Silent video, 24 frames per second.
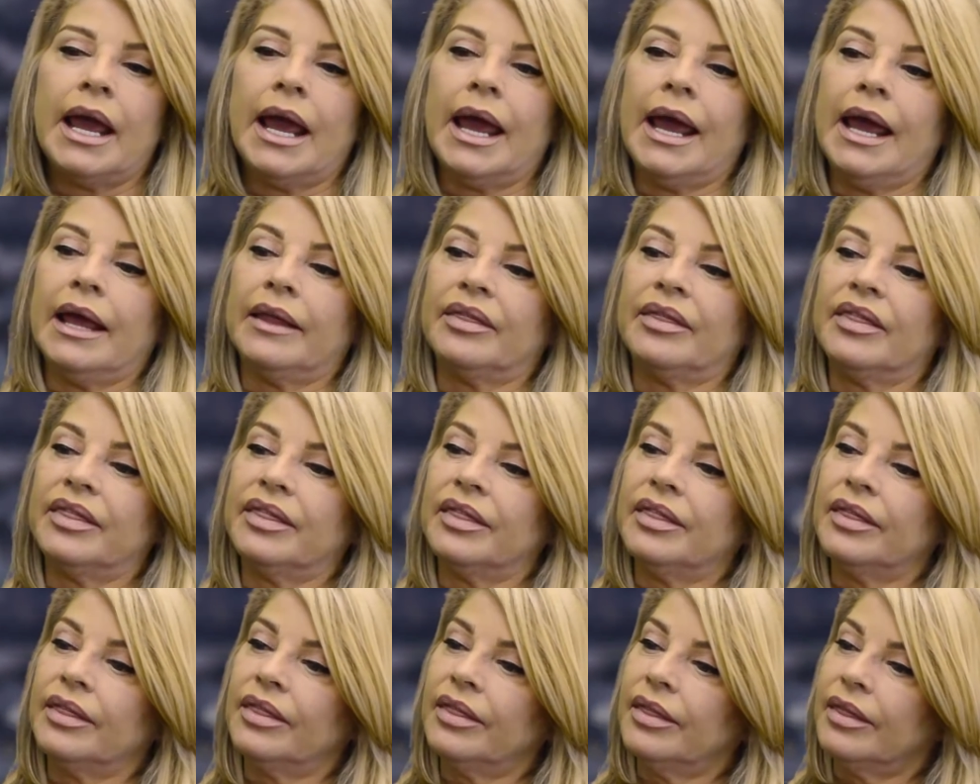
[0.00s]
And
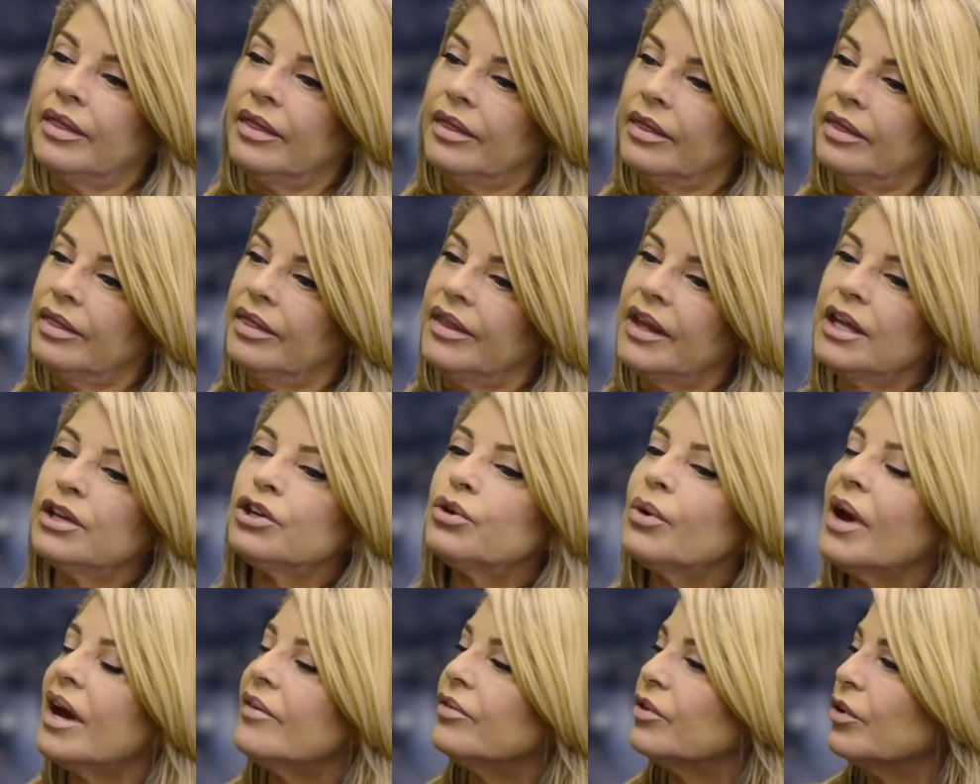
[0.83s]
then you
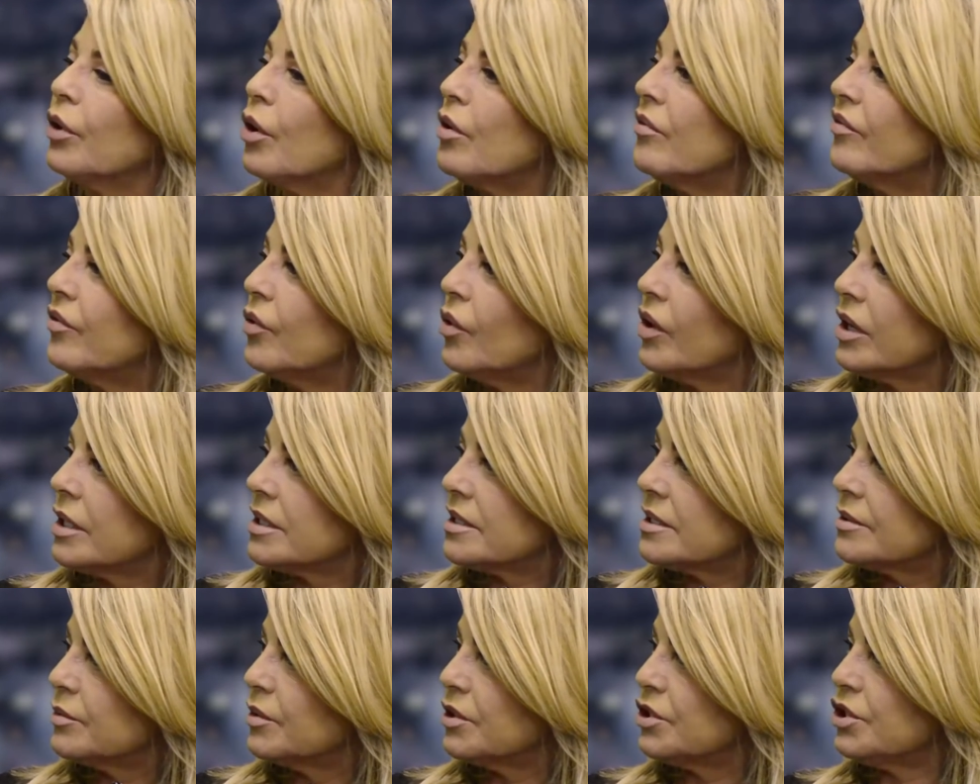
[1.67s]
have your own
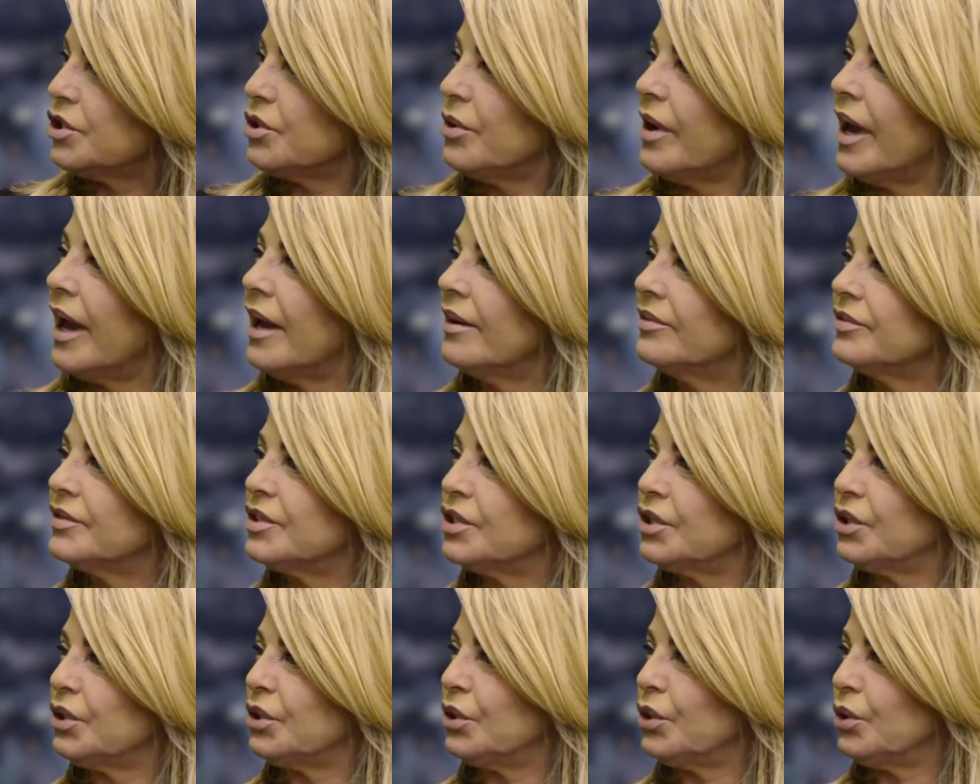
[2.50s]
voice, which you have
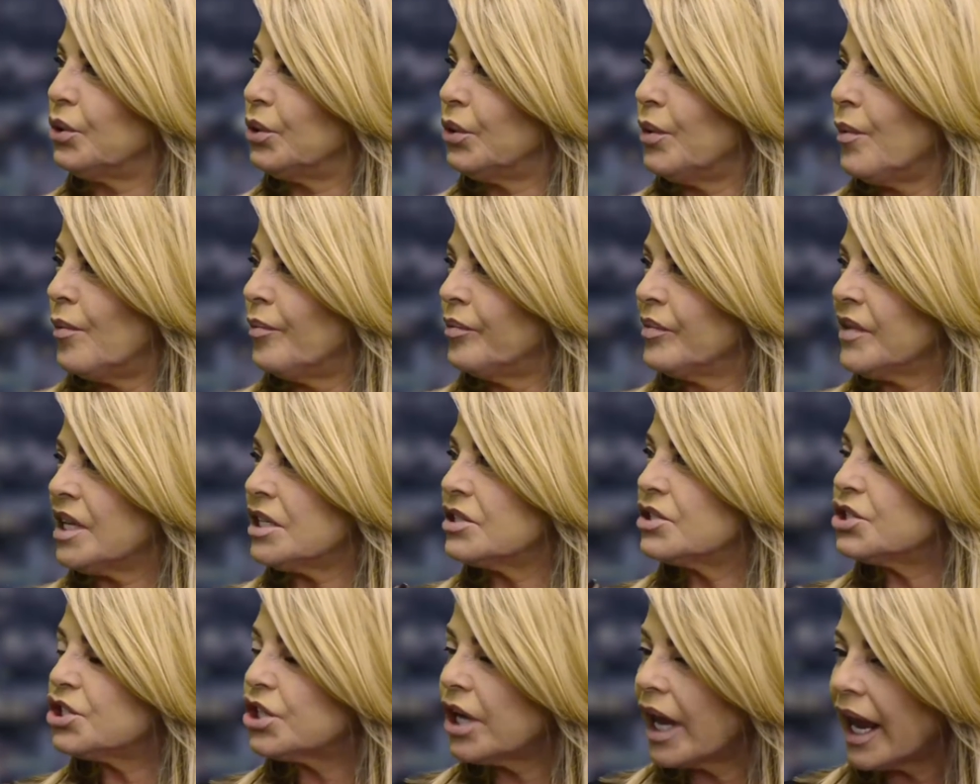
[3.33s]
to
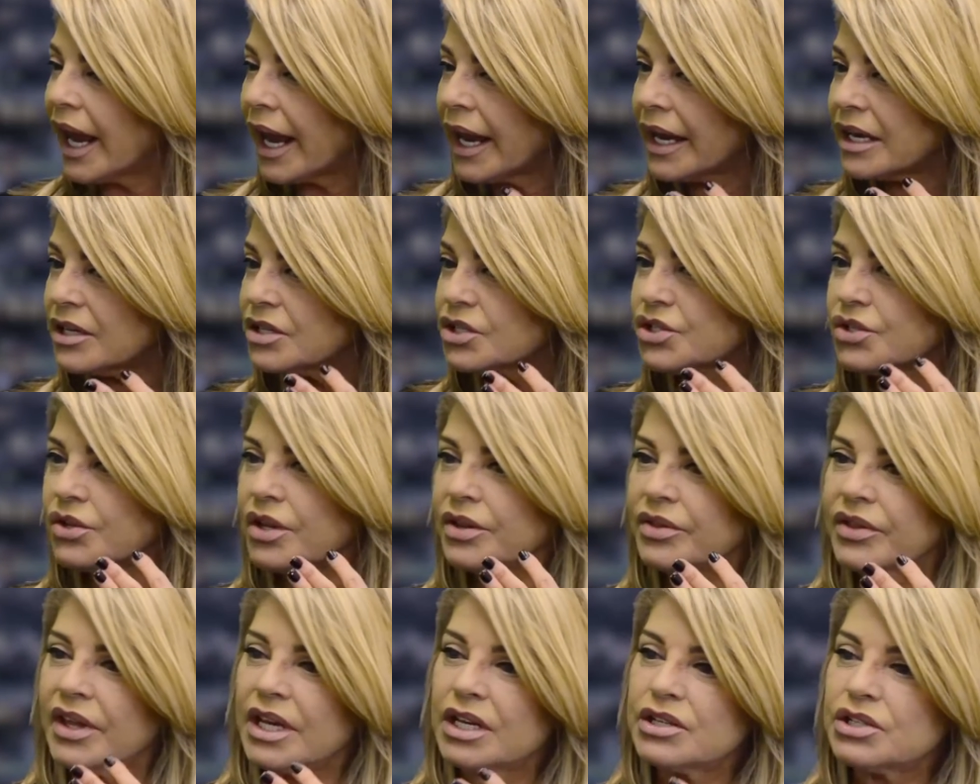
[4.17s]
change the
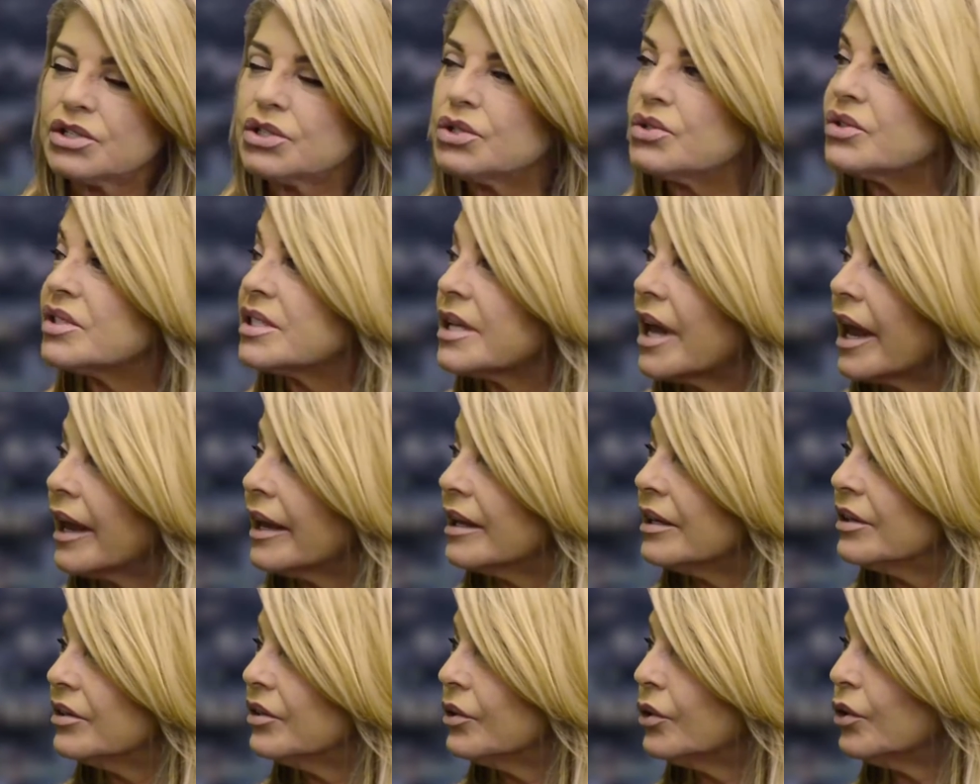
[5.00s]
things you say
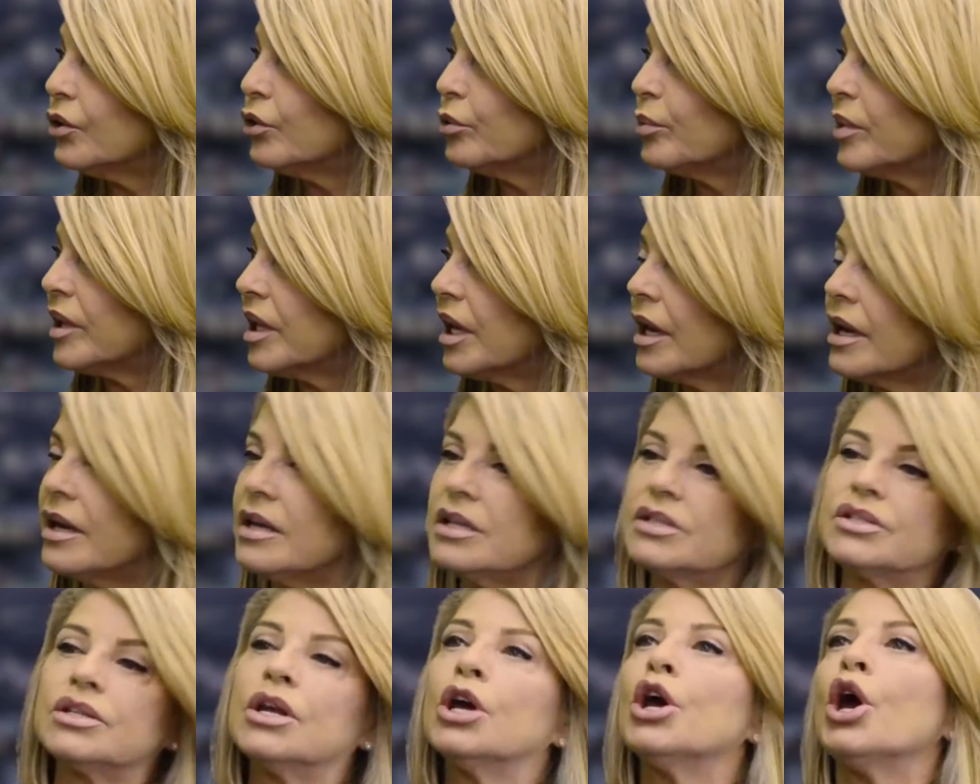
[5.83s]
and do,
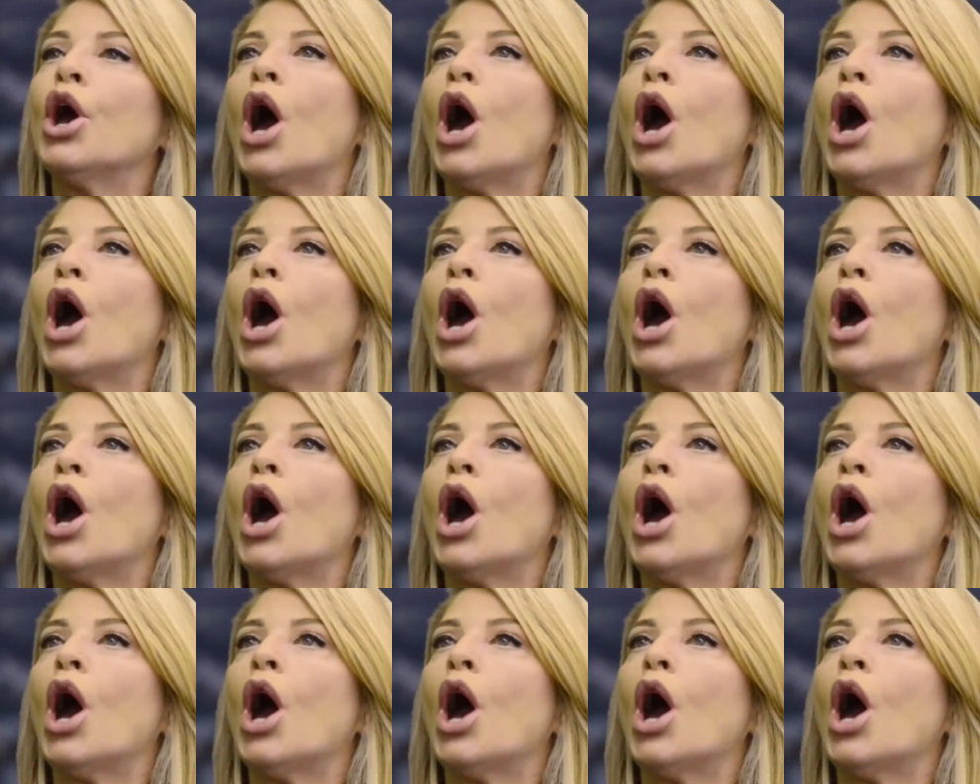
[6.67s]
because